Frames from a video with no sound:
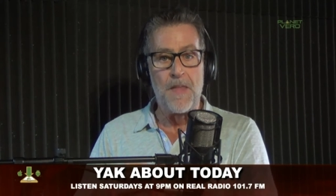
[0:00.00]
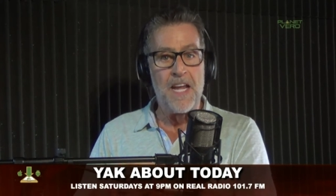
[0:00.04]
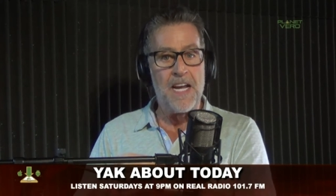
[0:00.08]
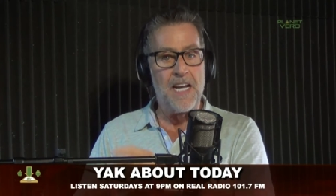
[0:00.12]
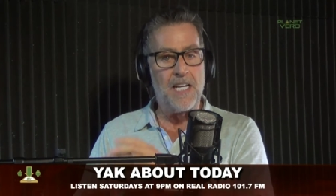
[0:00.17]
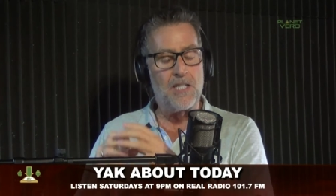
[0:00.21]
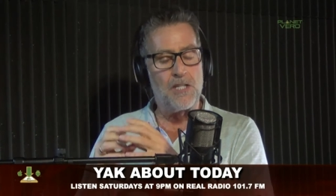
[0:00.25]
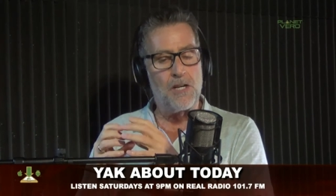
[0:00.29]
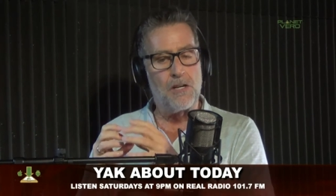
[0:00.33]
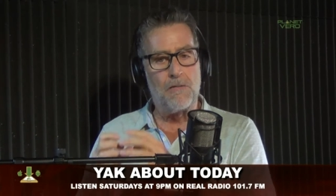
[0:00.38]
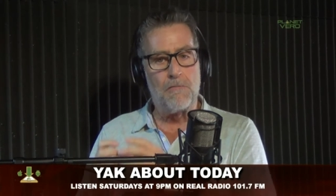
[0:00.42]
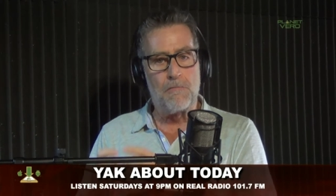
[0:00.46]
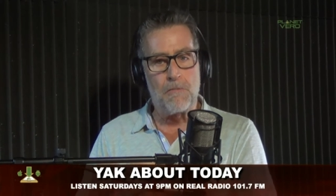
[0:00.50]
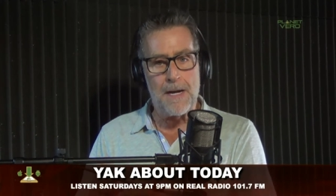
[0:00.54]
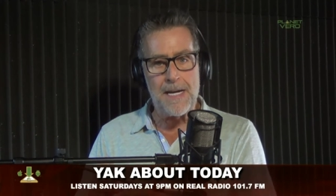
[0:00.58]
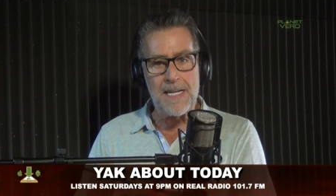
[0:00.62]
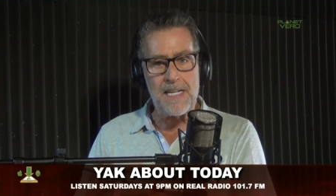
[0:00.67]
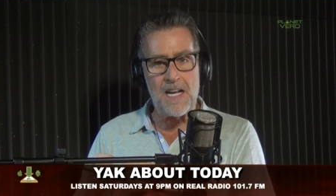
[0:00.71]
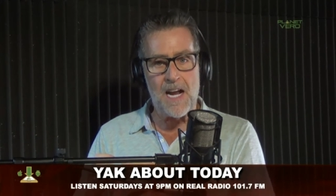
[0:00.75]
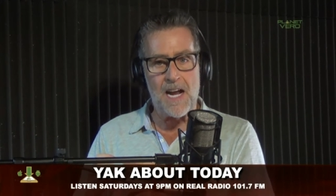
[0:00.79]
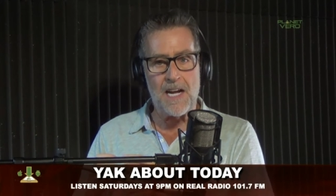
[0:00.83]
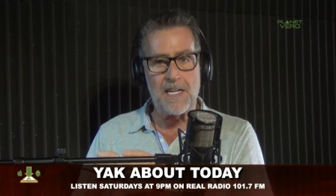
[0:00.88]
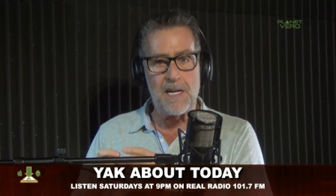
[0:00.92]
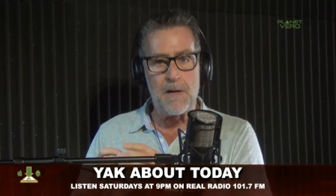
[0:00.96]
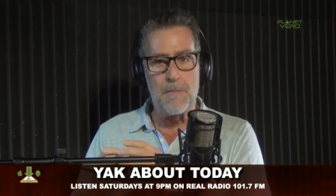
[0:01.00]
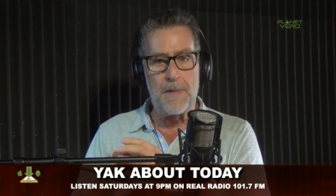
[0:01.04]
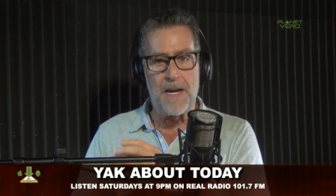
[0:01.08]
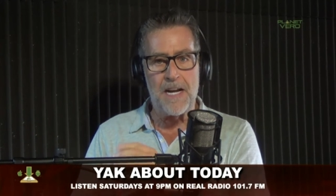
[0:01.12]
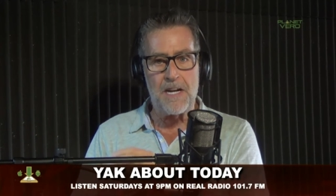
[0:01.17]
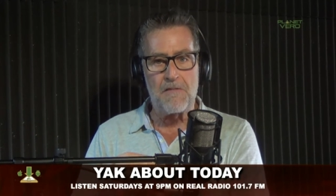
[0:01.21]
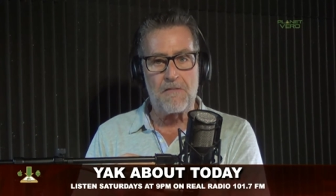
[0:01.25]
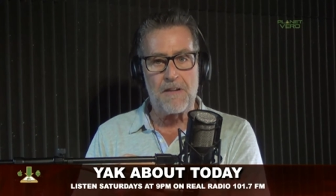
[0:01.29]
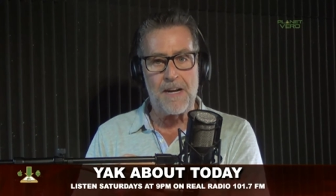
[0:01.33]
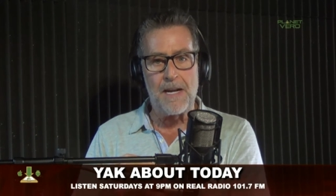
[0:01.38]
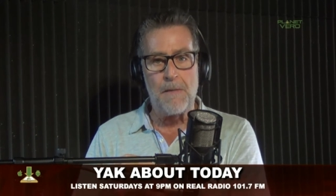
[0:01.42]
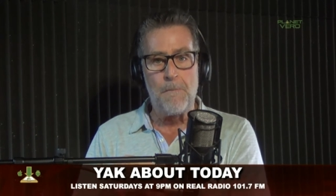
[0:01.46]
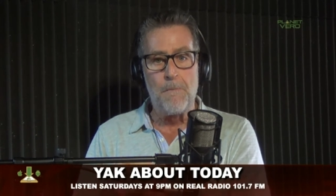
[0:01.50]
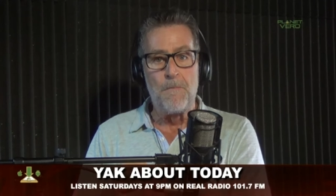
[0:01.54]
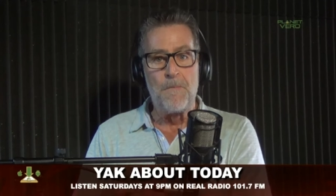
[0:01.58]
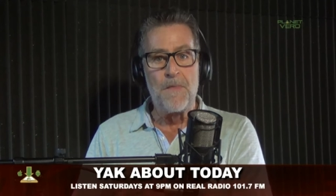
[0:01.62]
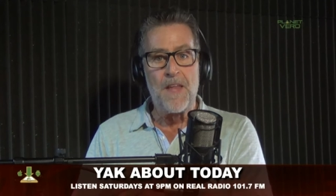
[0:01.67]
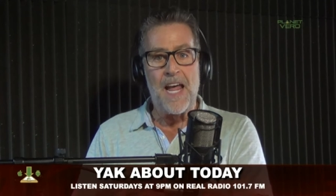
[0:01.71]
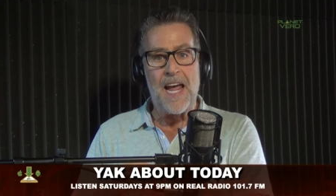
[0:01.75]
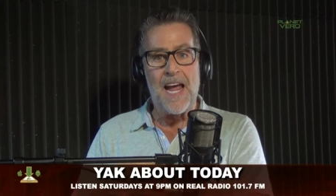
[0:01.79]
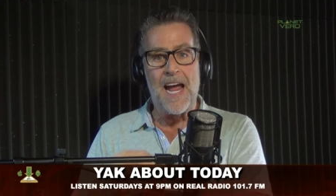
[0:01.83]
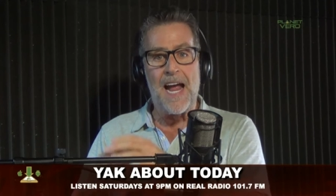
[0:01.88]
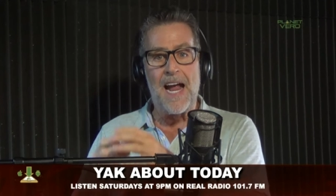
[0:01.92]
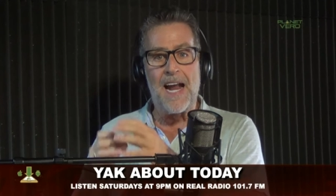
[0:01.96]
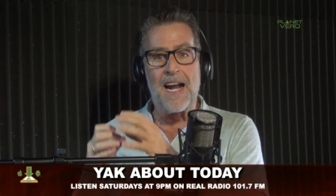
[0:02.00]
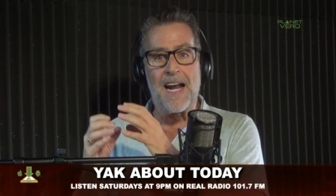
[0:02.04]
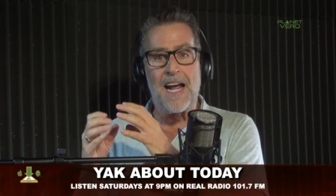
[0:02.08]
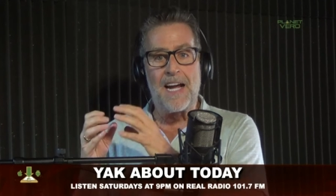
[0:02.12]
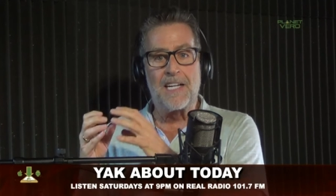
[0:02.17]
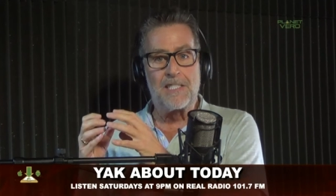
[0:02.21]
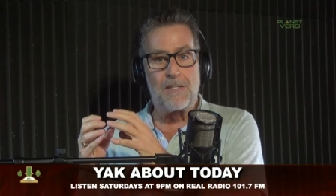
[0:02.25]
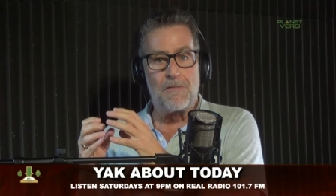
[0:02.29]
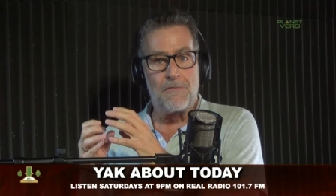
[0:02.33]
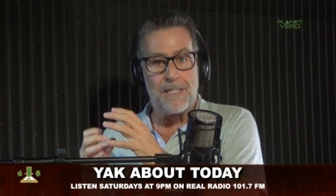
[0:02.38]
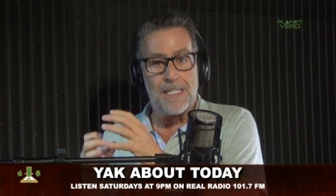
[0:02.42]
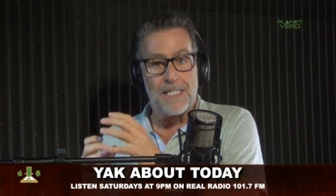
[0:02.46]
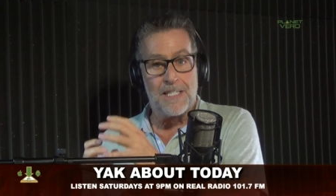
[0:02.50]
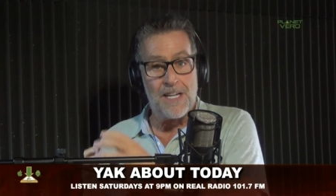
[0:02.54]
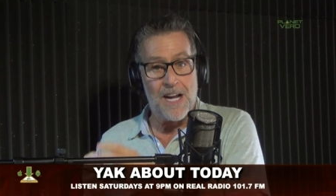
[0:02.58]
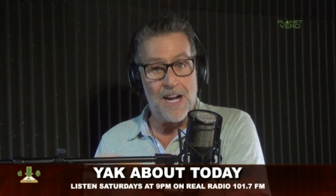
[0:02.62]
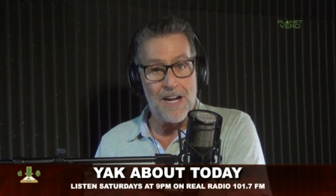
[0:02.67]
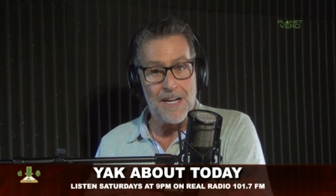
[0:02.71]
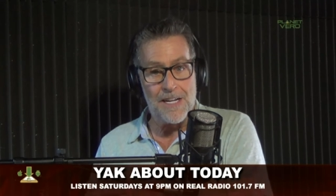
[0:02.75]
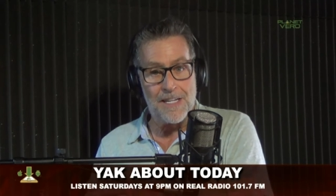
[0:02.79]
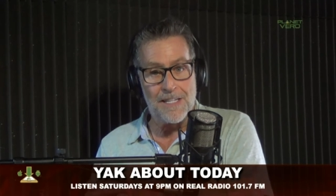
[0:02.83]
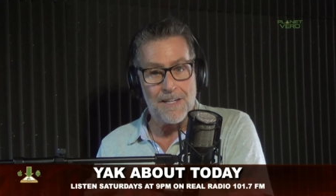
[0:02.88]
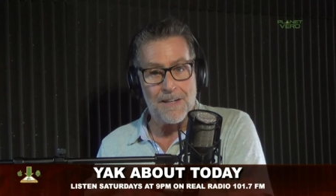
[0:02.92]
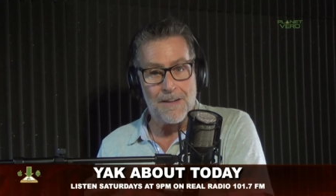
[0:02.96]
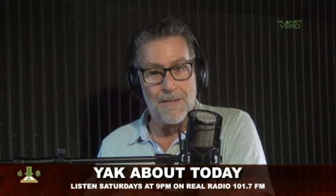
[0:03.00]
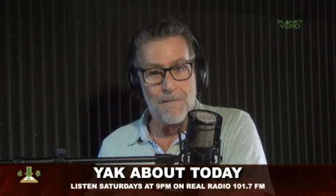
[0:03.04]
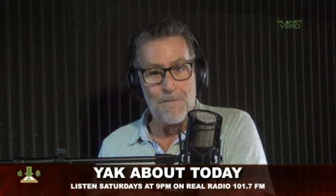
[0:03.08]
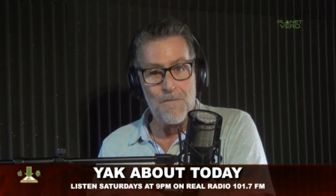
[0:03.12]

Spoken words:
It's a great documentary. And as a result,